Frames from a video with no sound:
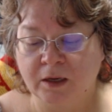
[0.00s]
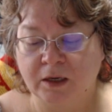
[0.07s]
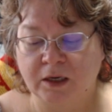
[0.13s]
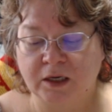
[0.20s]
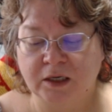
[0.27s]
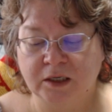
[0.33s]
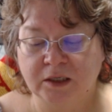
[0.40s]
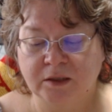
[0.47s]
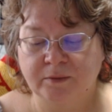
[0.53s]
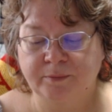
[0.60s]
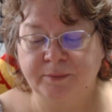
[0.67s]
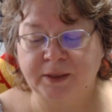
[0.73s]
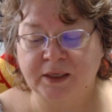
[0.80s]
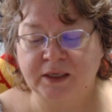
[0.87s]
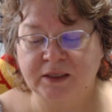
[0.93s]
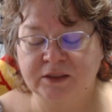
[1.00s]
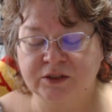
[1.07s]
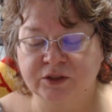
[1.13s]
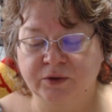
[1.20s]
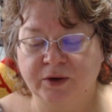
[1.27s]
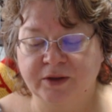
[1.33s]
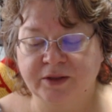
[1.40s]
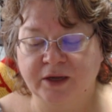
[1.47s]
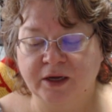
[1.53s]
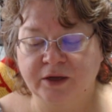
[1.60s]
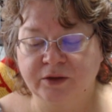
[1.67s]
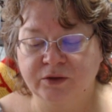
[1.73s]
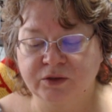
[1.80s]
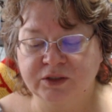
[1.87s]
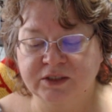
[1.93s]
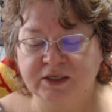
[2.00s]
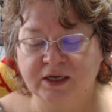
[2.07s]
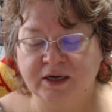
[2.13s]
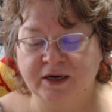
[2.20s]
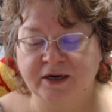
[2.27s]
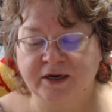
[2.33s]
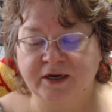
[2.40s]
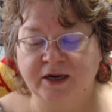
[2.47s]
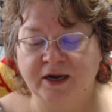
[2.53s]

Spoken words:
And so on the other side,